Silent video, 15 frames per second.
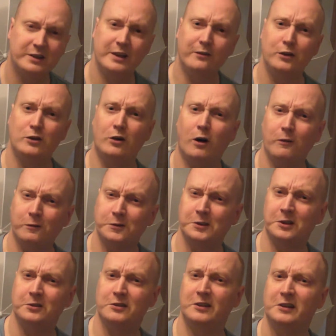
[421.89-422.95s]
give you
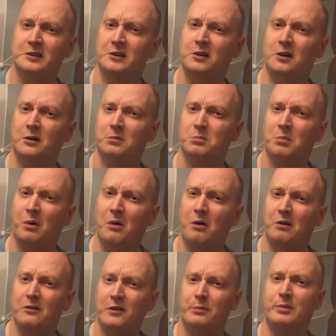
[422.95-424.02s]
confidence that you're more
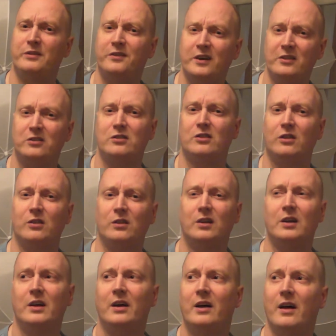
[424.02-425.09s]
of a professional
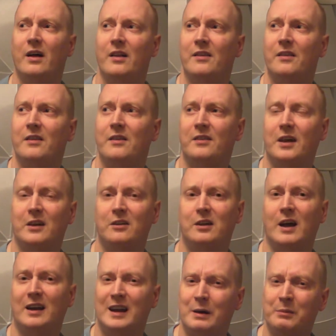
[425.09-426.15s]
than
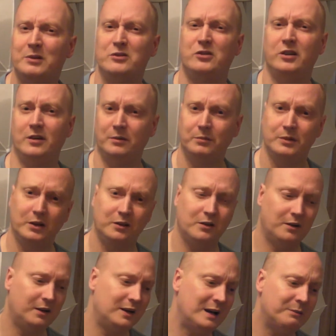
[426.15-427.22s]
an amateur. You know,
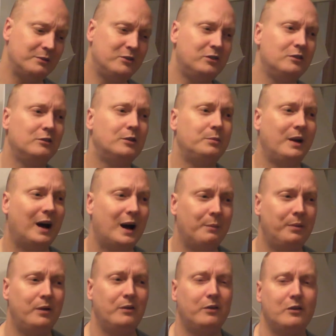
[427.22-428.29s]
an amateur will be
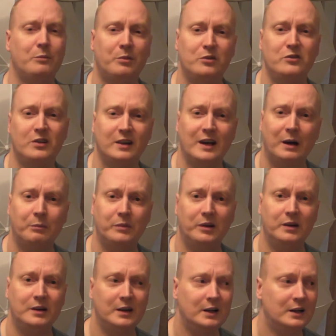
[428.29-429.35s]
happy with a budget camera,
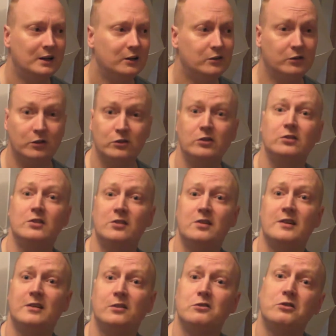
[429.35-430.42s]
such as the
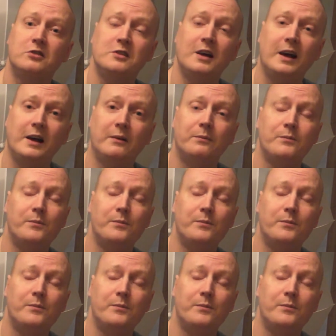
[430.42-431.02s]
600D.